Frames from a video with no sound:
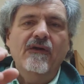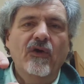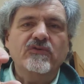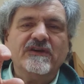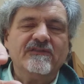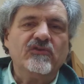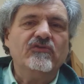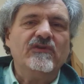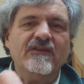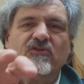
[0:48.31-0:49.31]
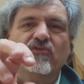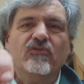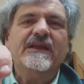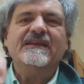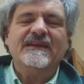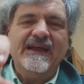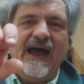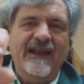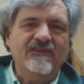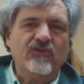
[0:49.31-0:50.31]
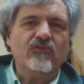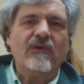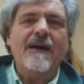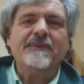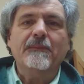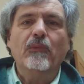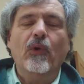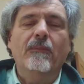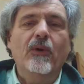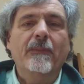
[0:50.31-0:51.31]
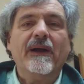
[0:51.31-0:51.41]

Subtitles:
who just is greedy and grabbing more and more,